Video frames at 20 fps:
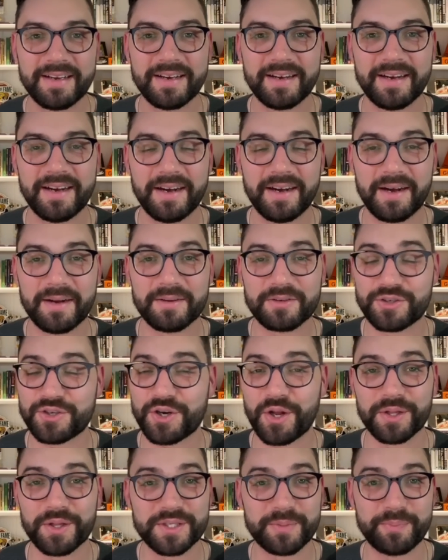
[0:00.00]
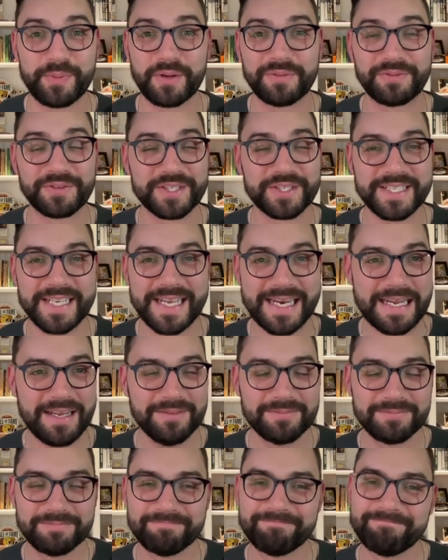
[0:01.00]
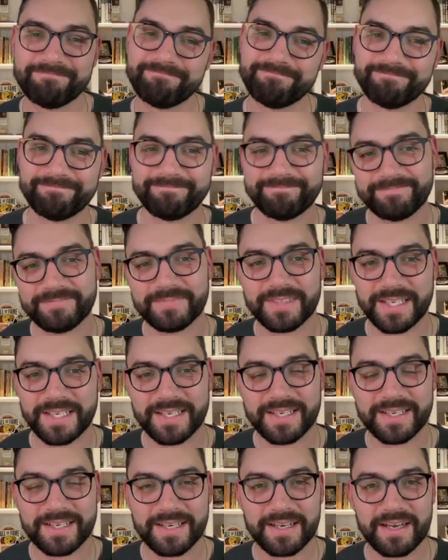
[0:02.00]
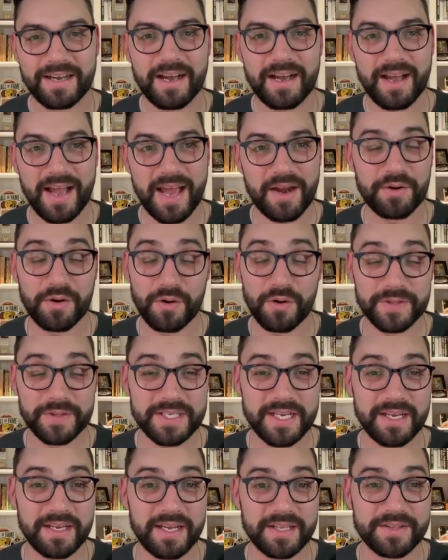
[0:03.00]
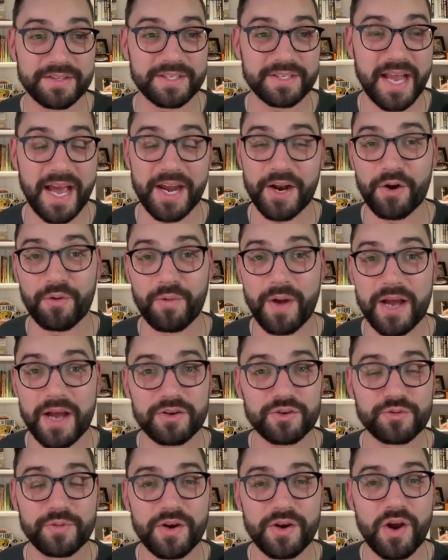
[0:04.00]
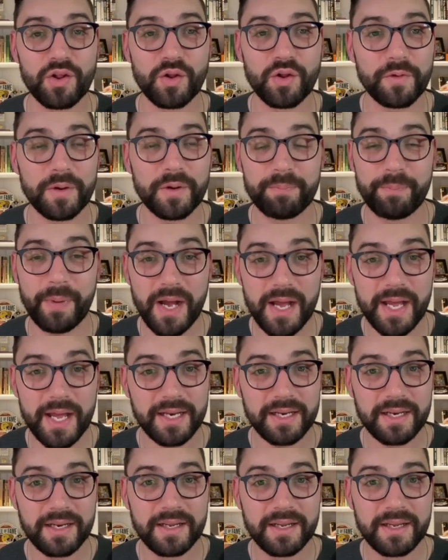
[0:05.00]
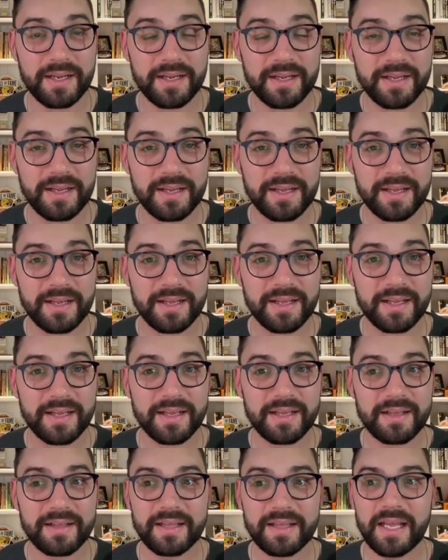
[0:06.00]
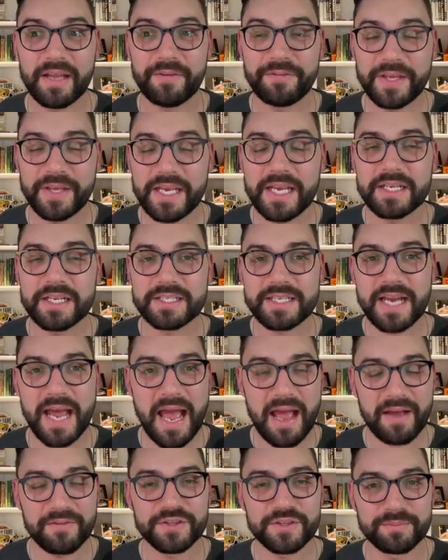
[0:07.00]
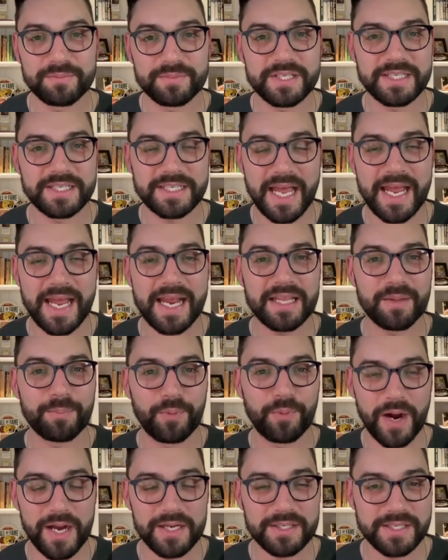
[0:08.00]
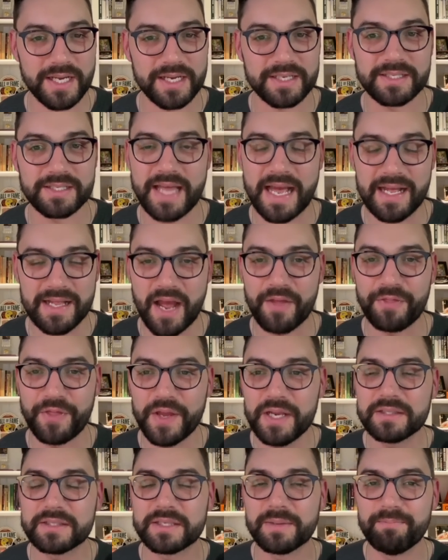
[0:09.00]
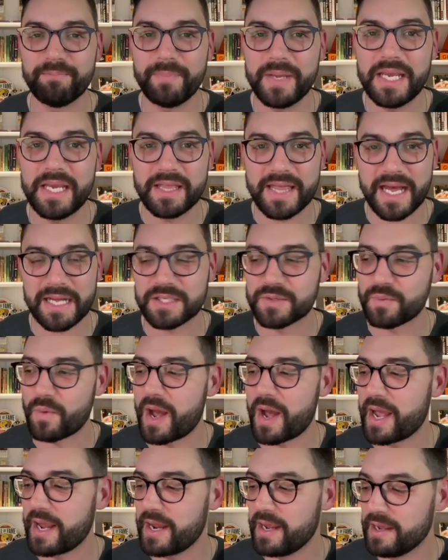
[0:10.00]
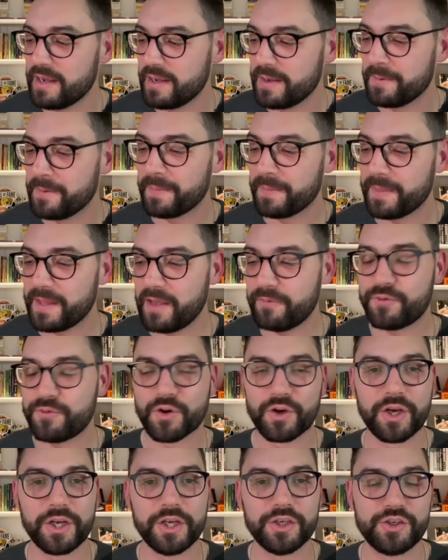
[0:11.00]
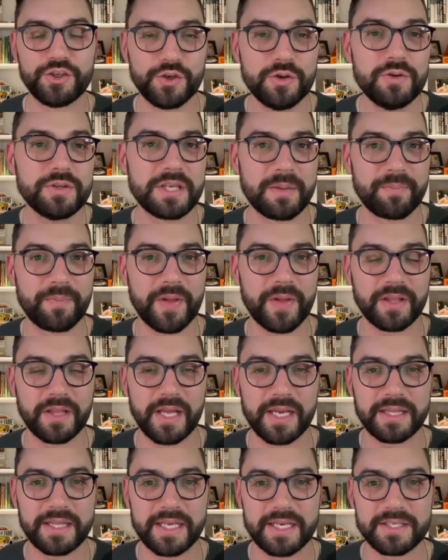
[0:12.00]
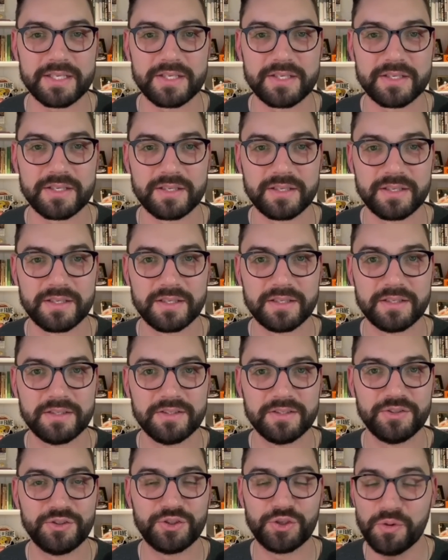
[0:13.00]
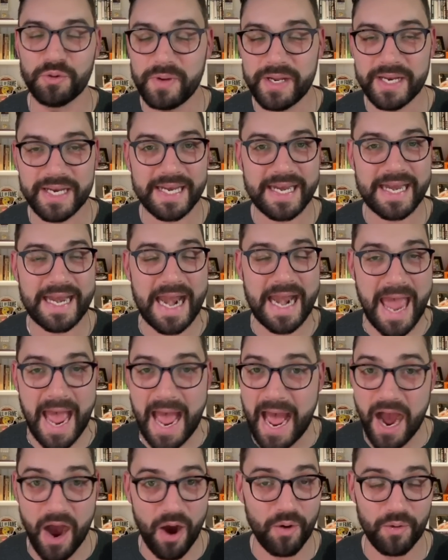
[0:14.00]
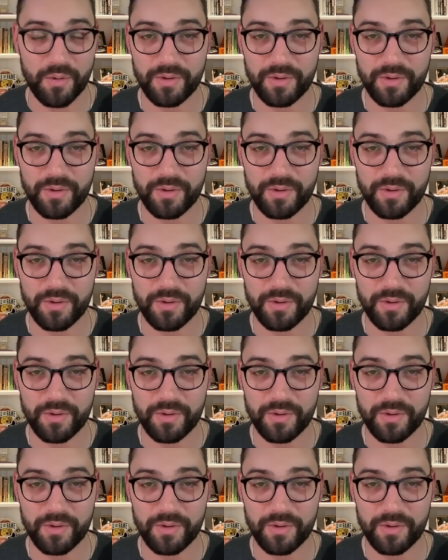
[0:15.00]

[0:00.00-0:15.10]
Charlotte's a beautiful city. I don't know if it's got Aaron Rodgers written all over it, but if he gets to have some say in the process, that I think to me, that's why if you're going to do something like this, do it now.